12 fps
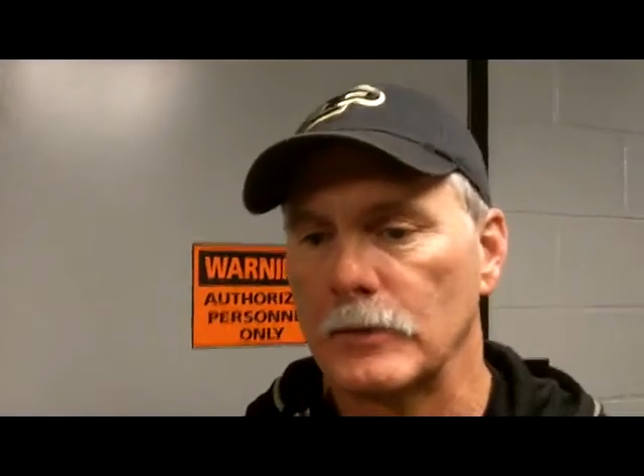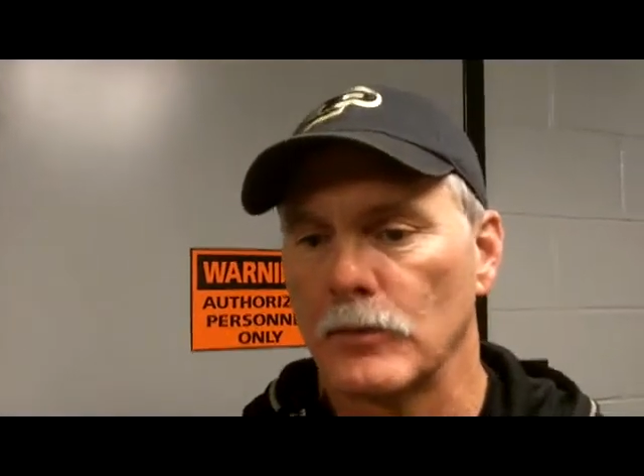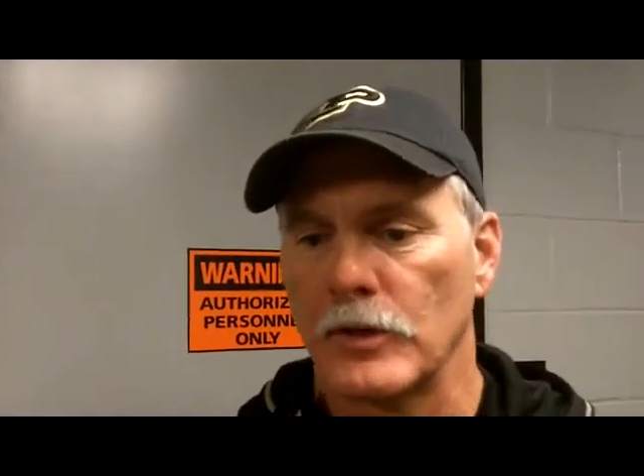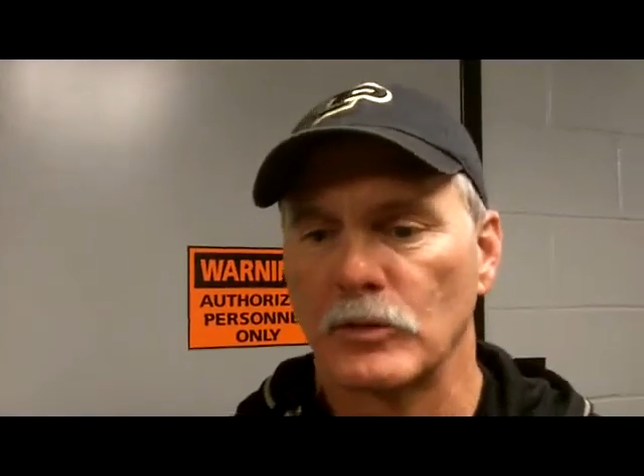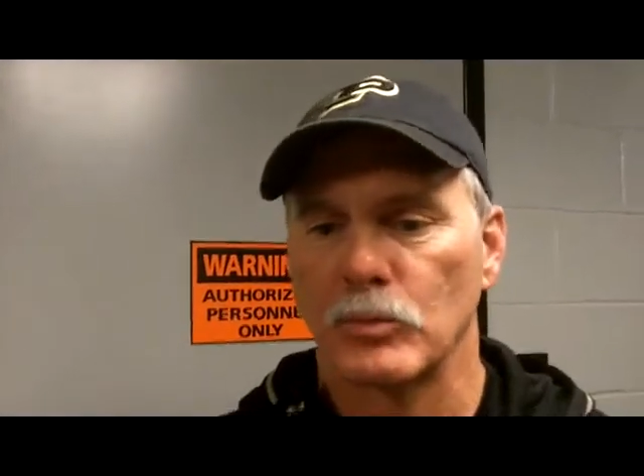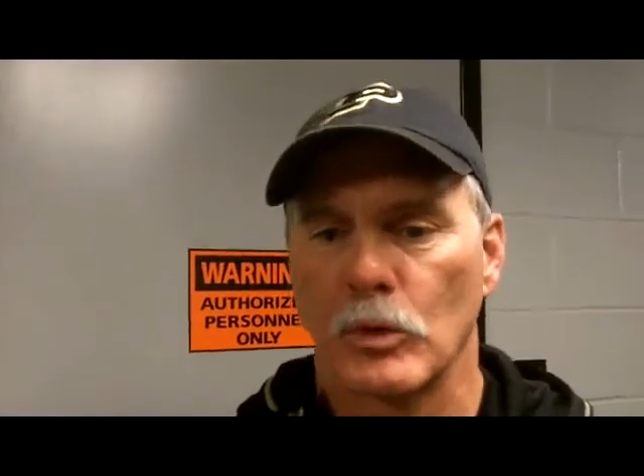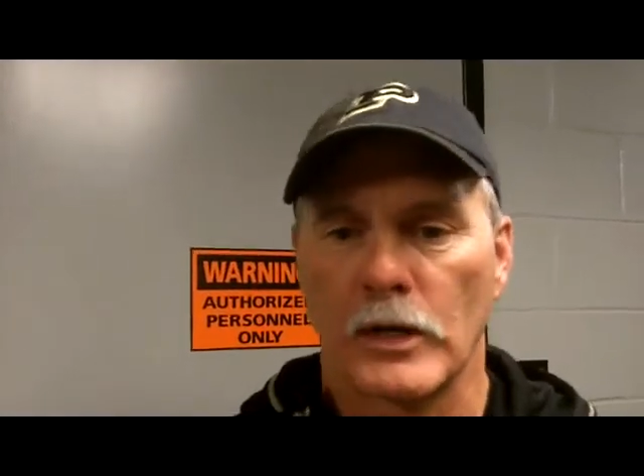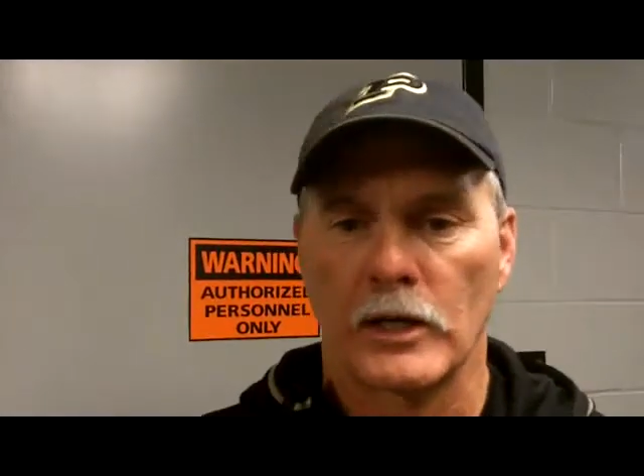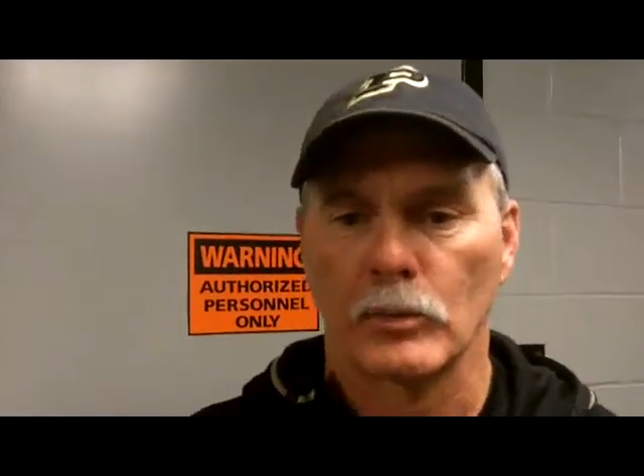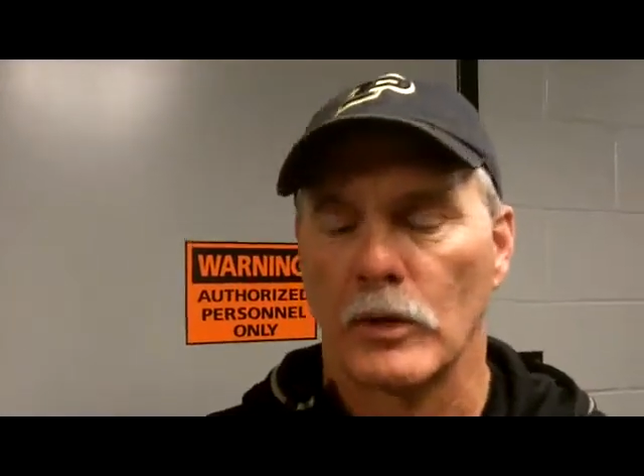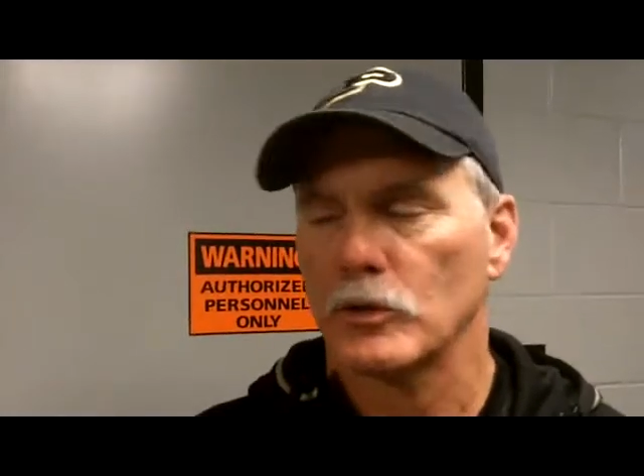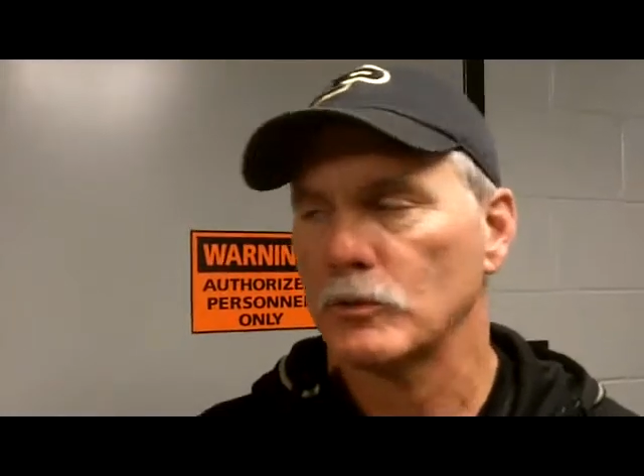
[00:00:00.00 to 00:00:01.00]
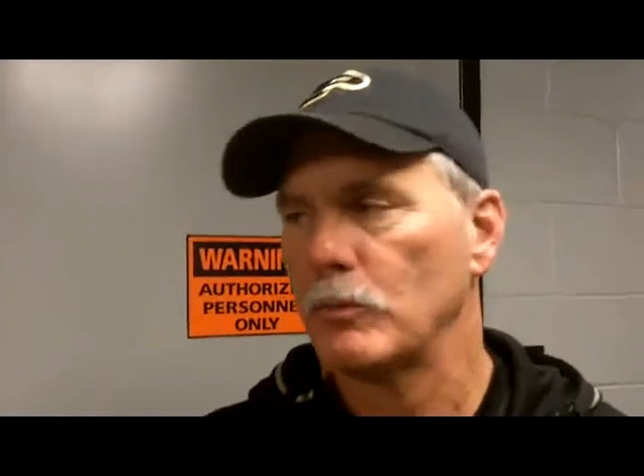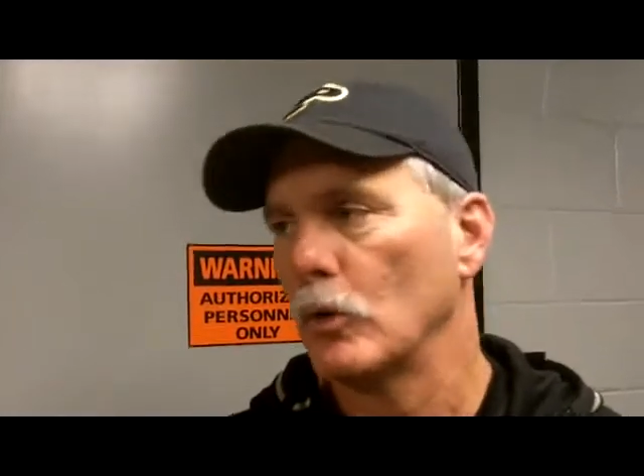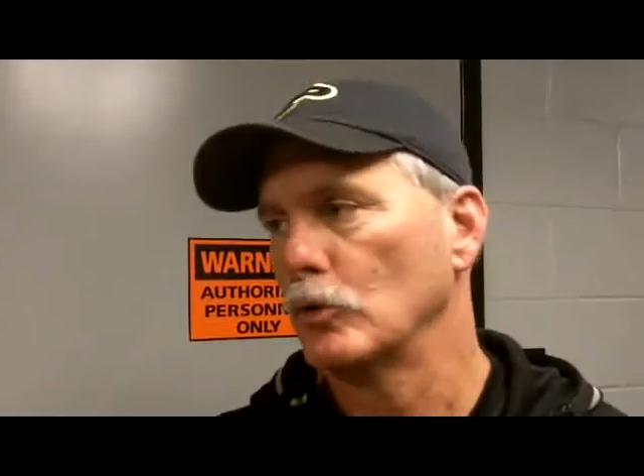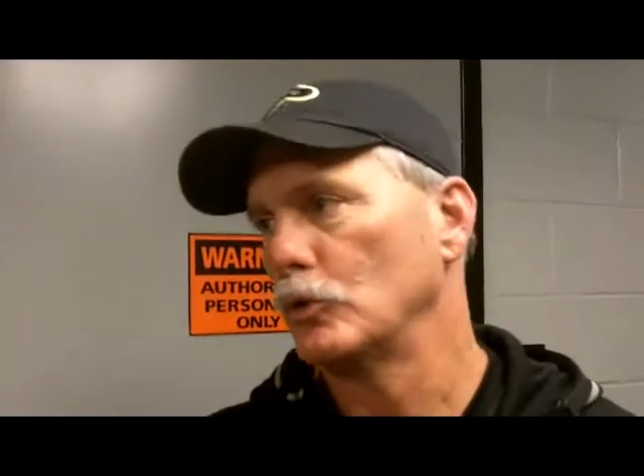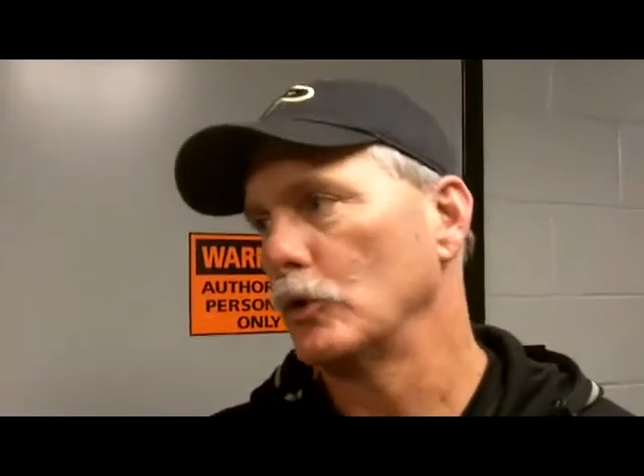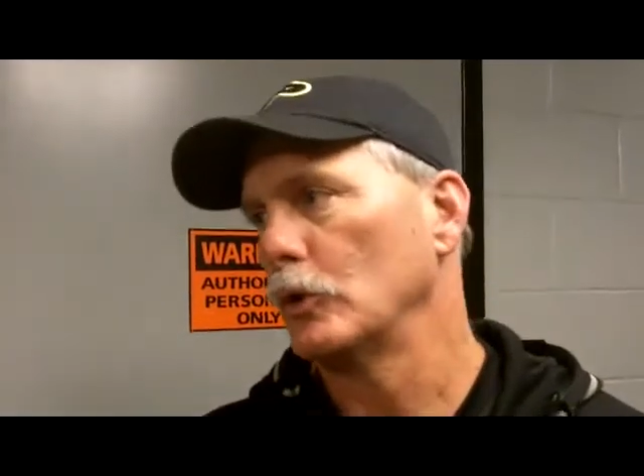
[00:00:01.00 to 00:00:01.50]
things work out the way they're
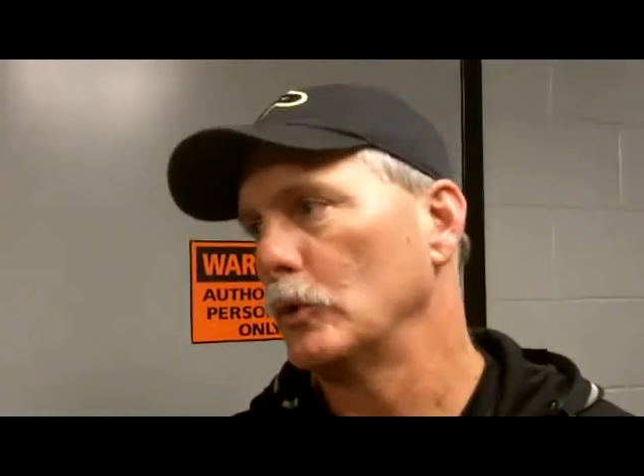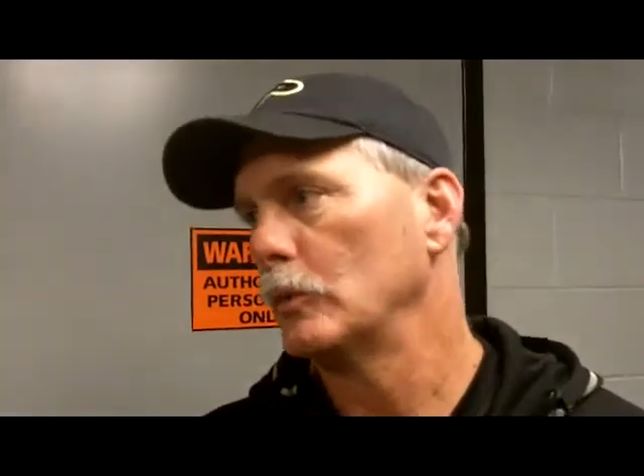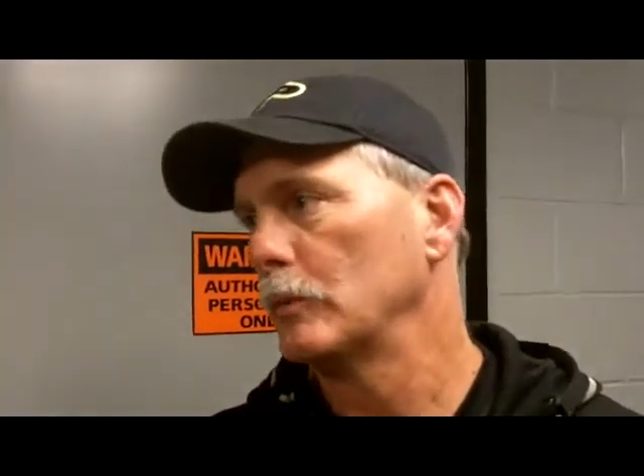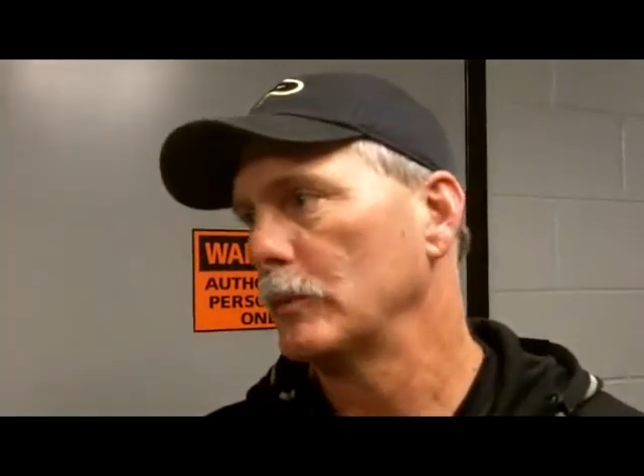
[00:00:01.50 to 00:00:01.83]
supposed to.